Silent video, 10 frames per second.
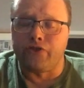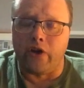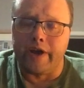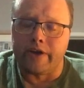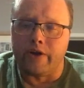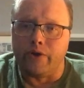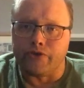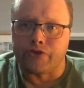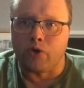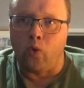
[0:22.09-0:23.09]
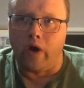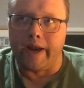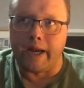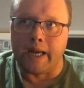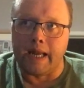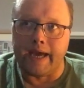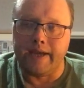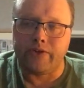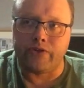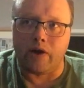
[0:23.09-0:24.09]
diagnosed quite
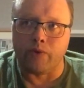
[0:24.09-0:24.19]
late.